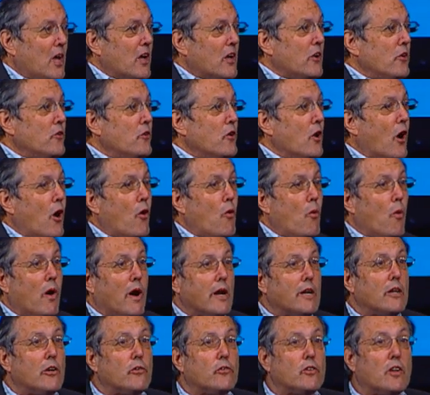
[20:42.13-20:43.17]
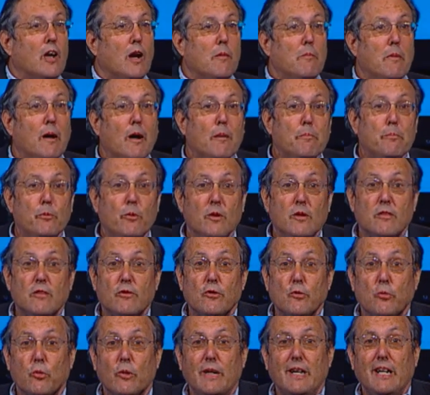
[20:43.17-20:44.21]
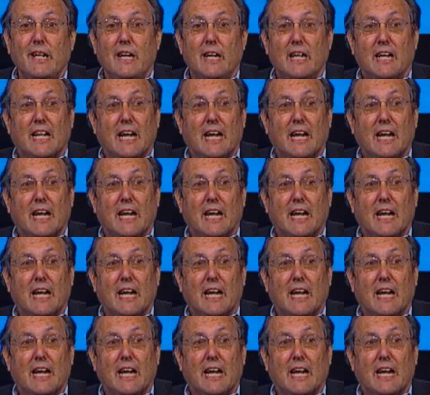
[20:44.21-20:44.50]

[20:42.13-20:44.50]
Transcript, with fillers: No one has come up with three